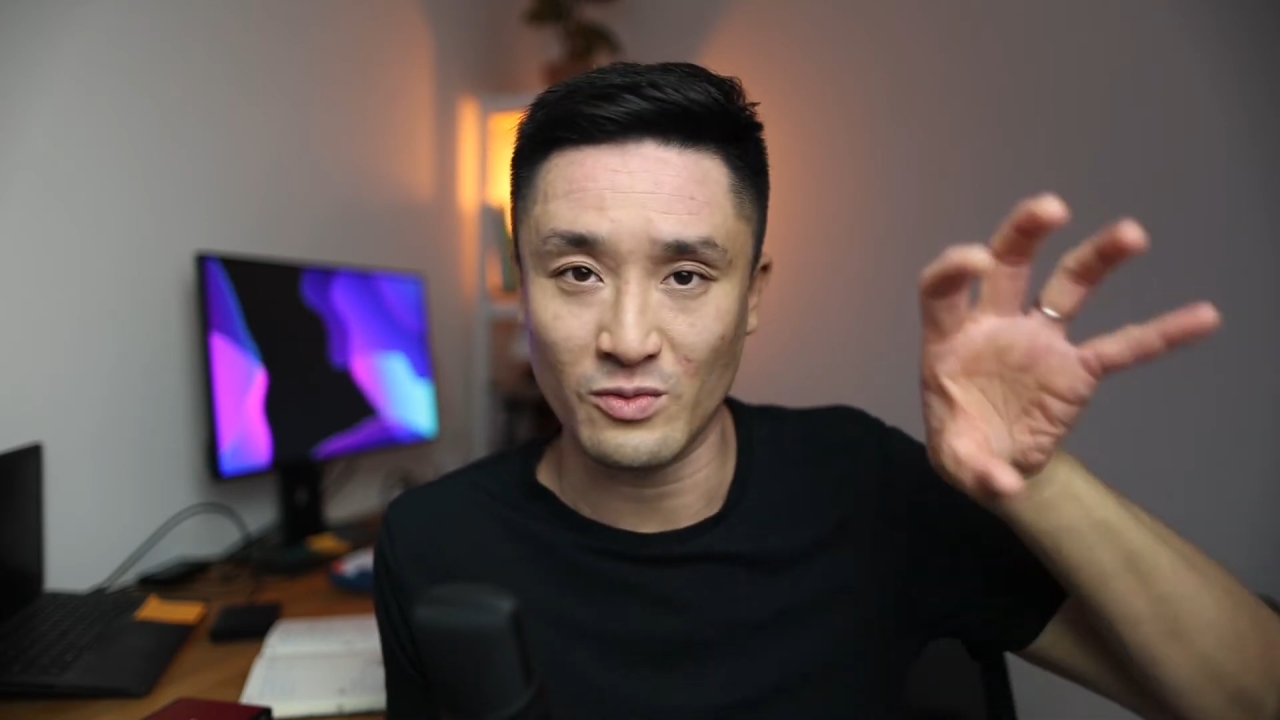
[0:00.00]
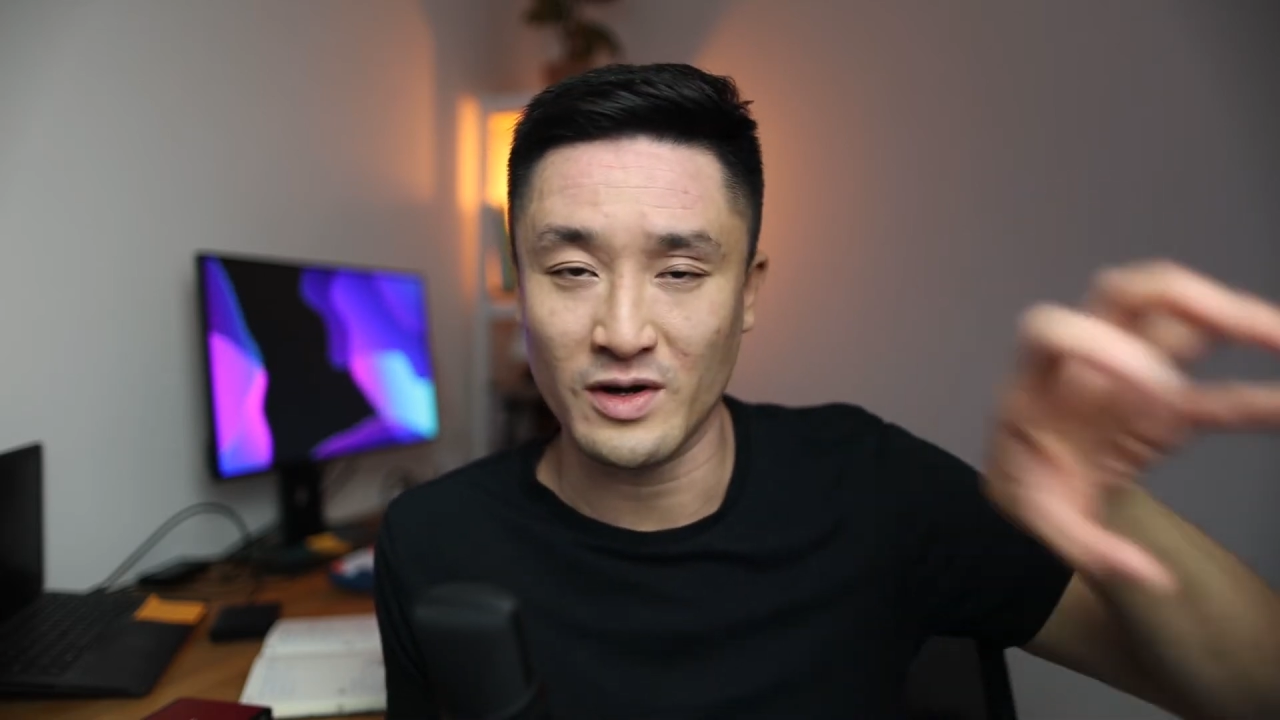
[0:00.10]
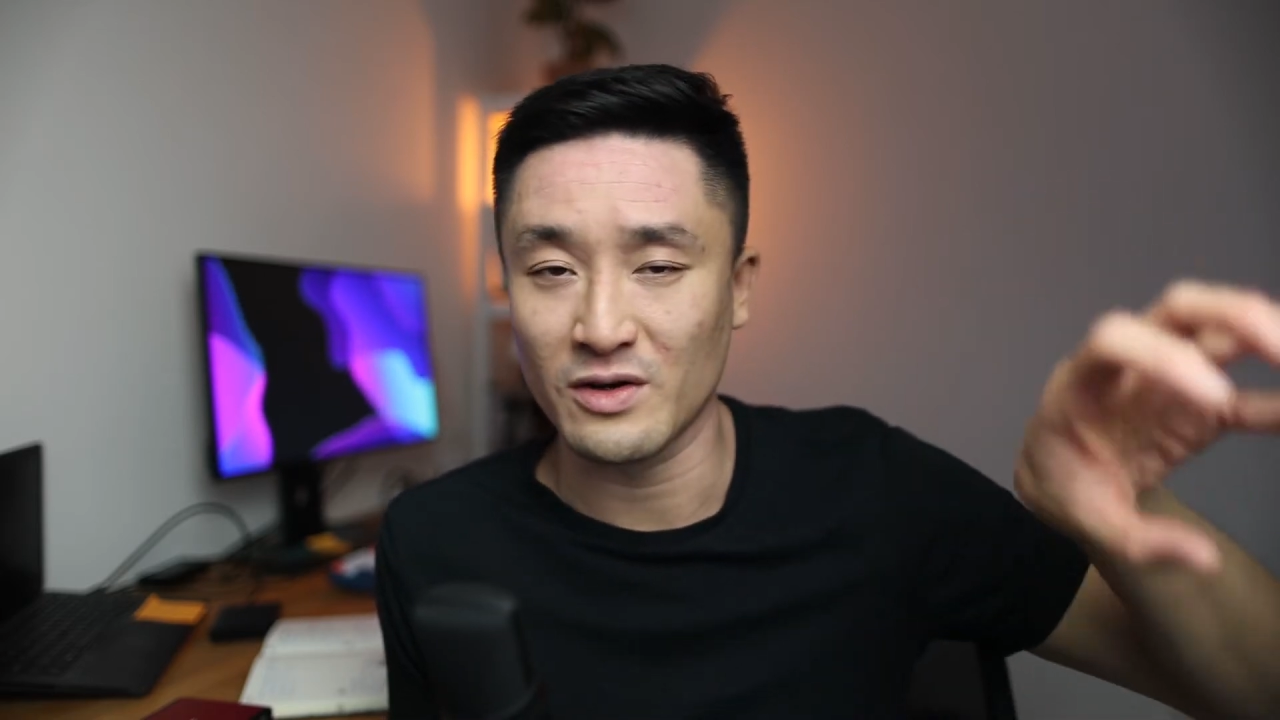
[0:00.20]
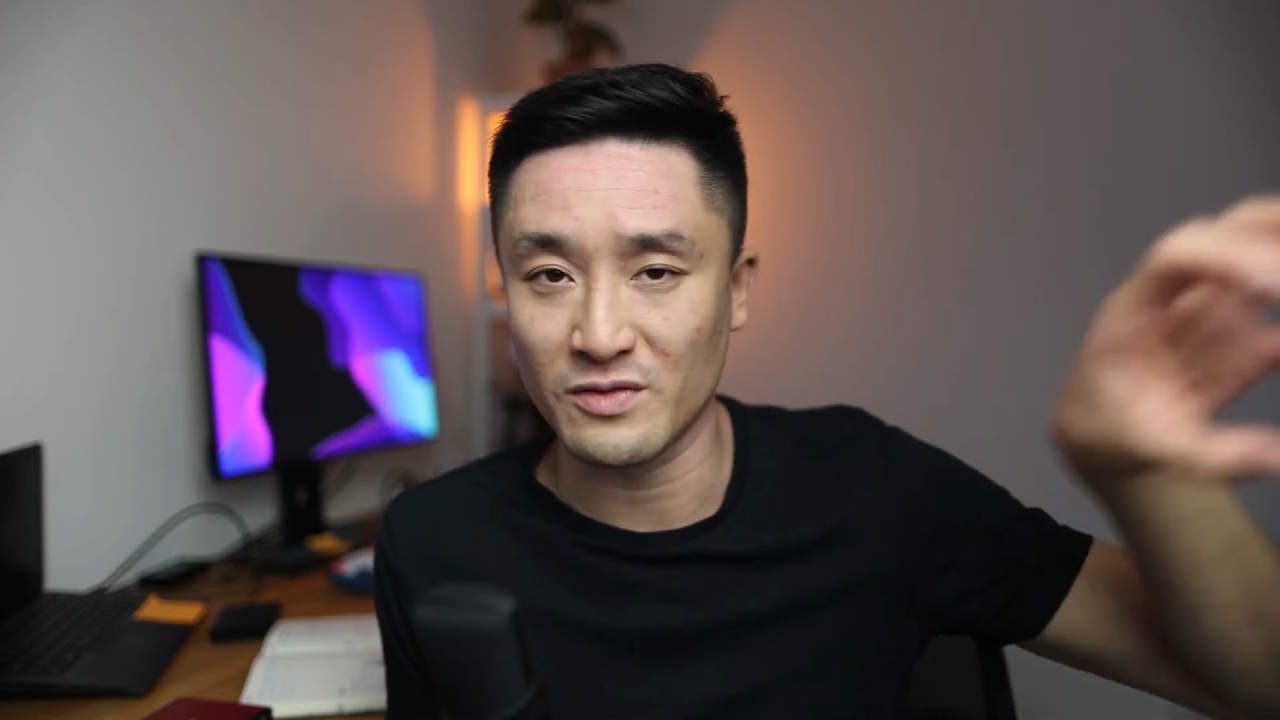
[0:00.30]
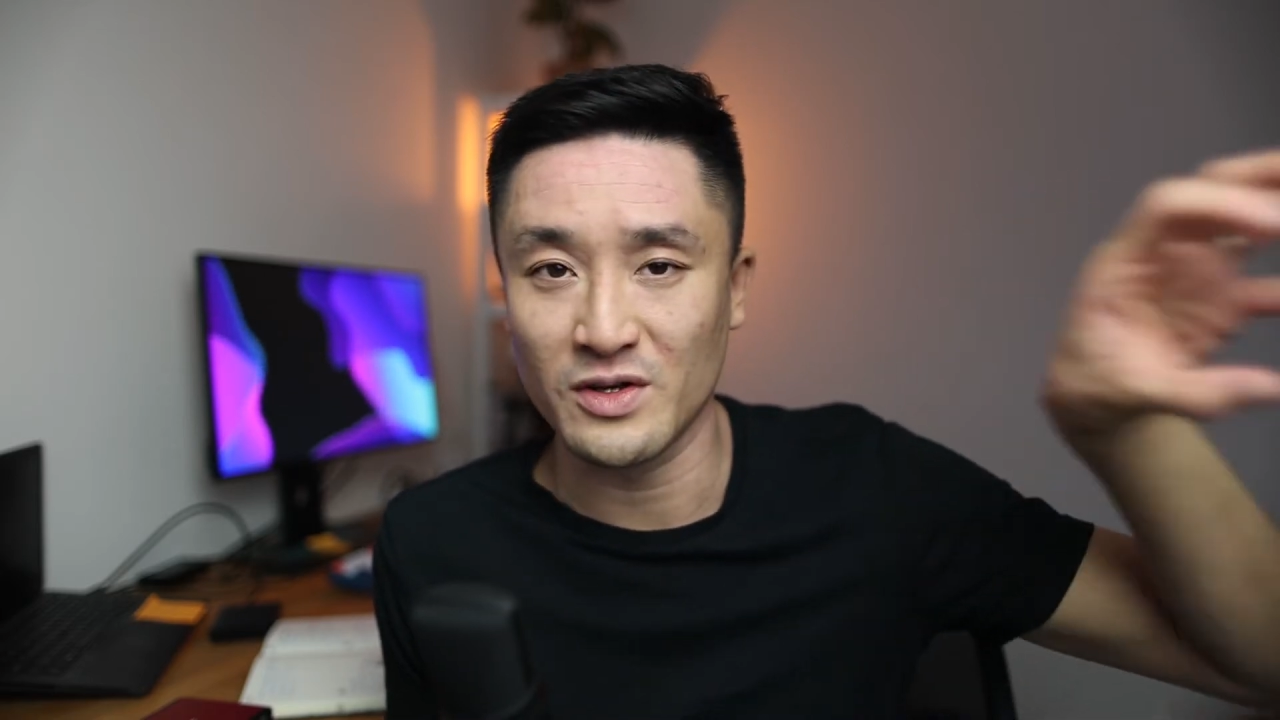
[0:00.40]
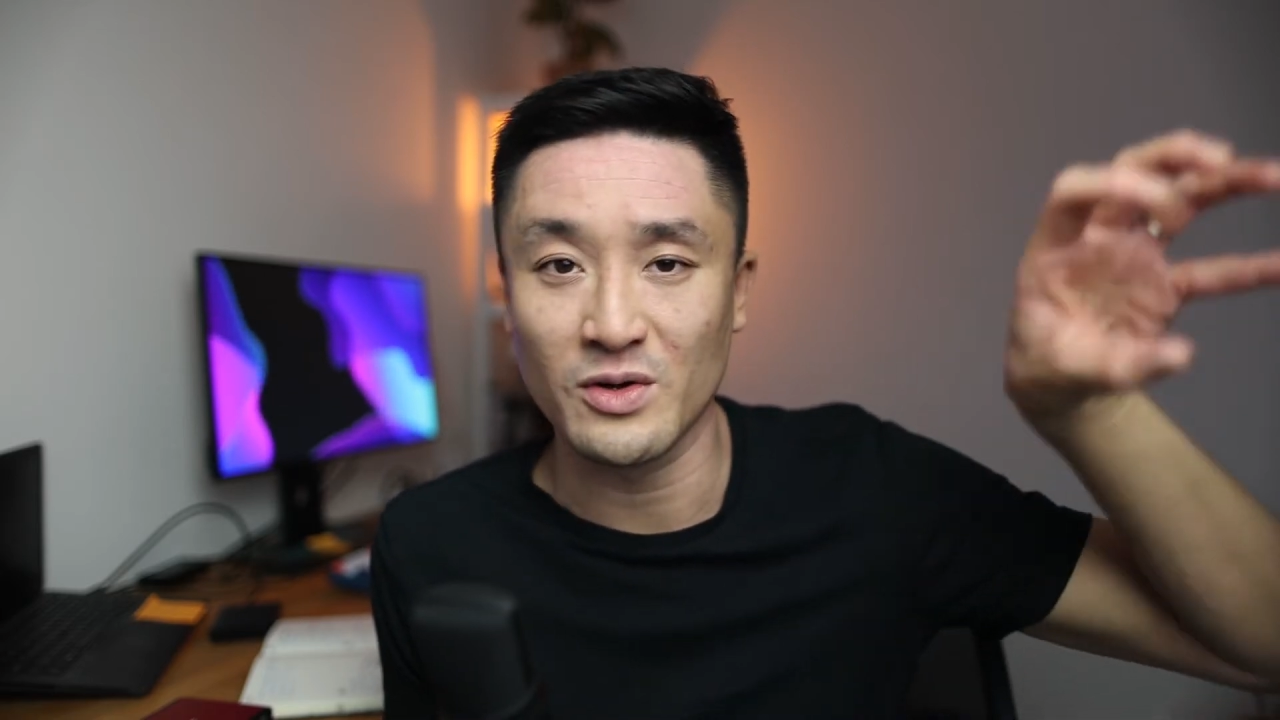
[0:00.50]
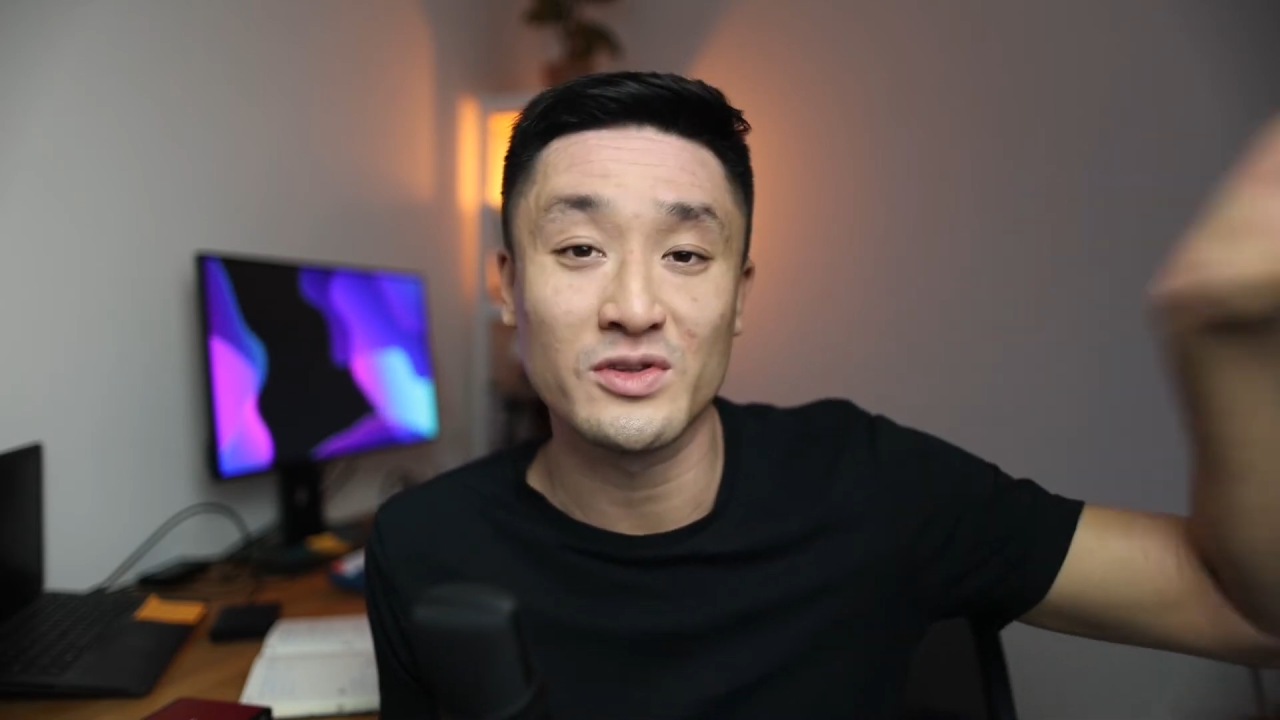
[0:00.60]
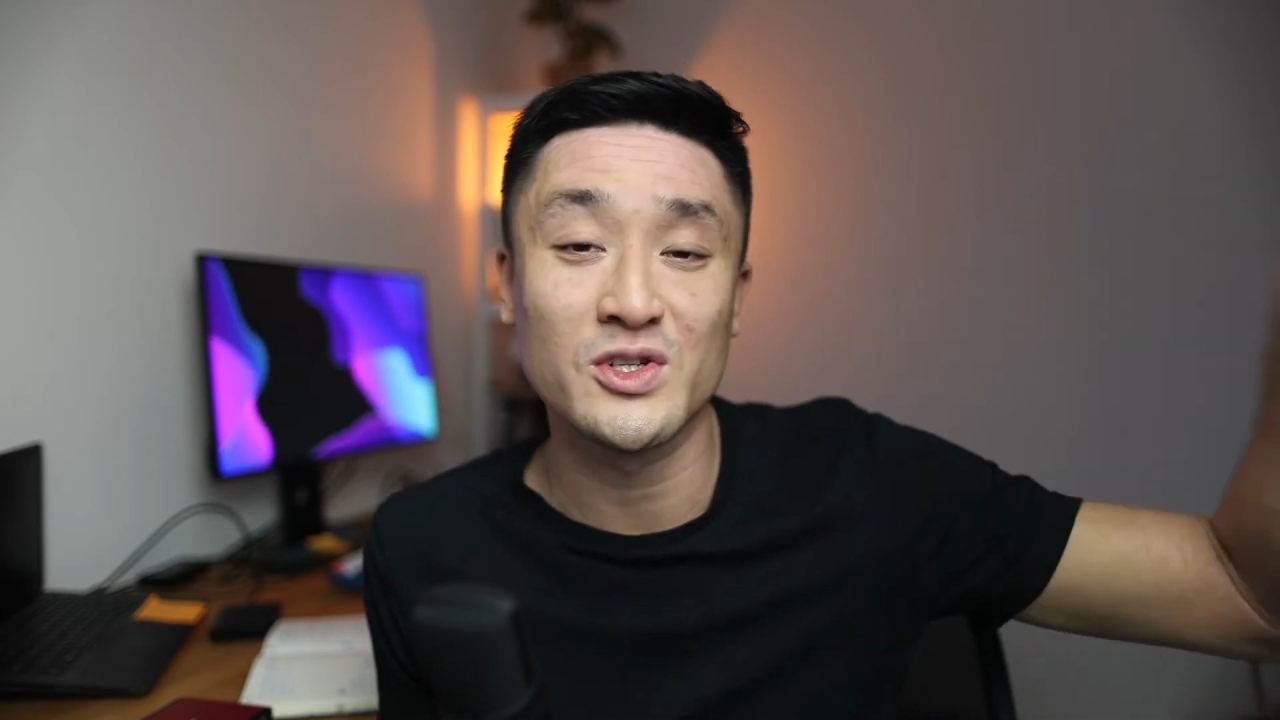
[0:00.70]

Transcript: one of your